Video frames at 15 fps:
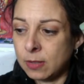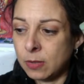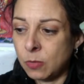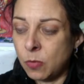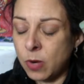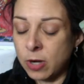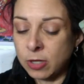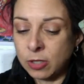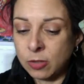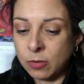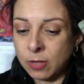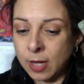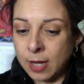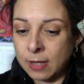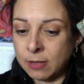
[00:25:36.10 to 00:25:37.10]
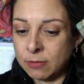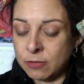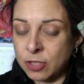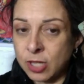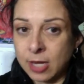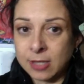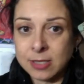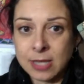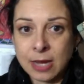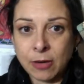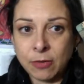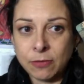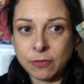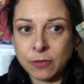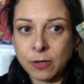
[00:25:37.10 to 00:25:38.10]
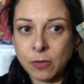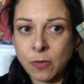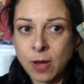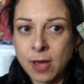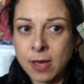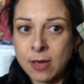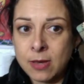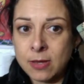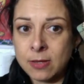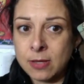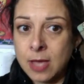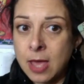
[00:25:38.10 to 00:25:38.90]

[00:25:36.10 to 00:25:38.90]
where you kind of checked out for a while,